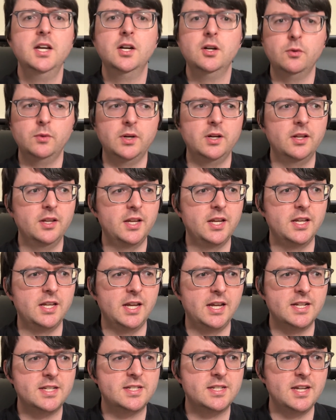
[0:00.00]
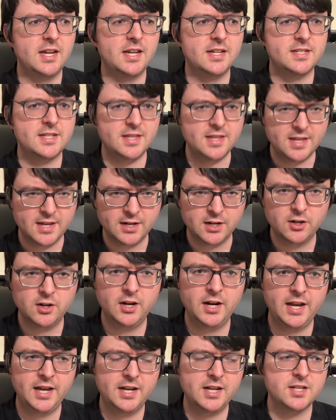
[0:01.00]
Well, it's
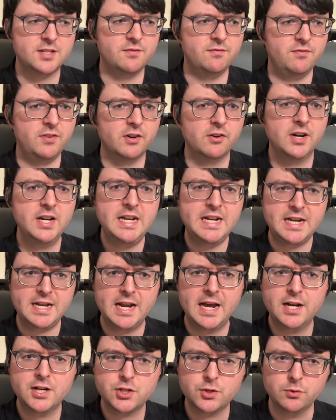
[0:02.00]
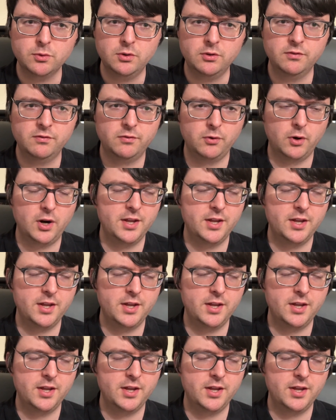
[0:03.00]
there, and it's very natural for,